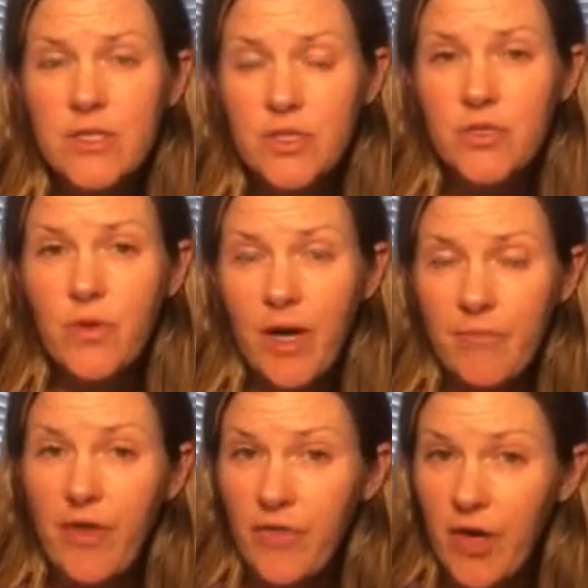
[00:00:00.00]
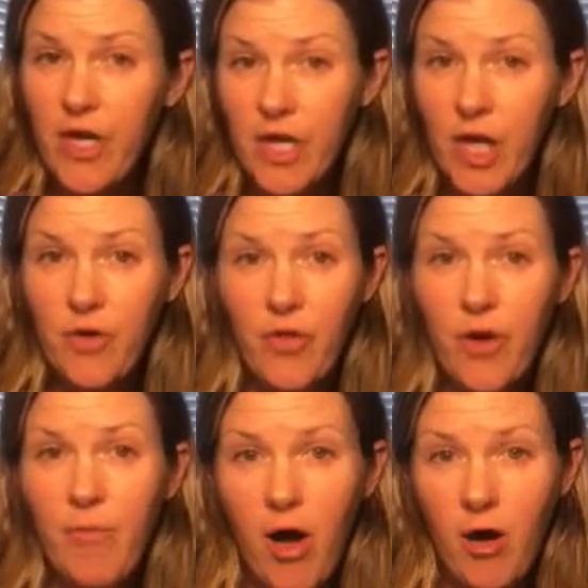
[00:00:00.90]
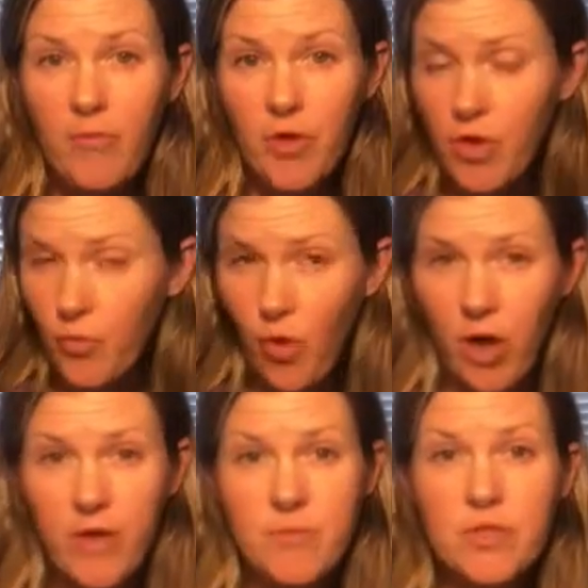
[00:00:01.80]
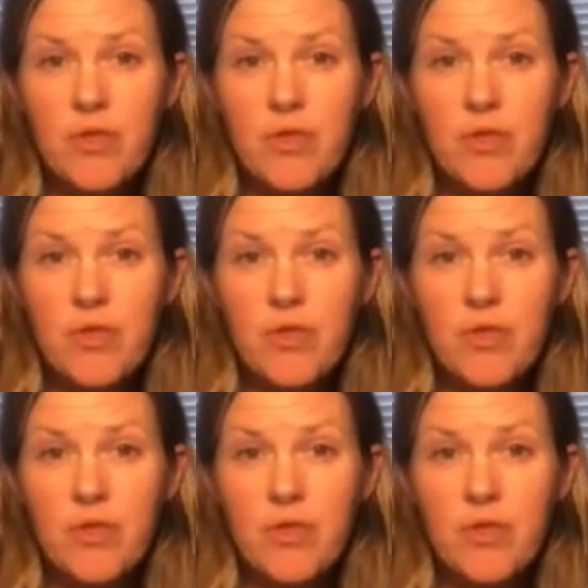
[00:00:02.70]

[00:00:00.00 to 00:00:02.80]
to um, that they're going to go to their mom you can walk them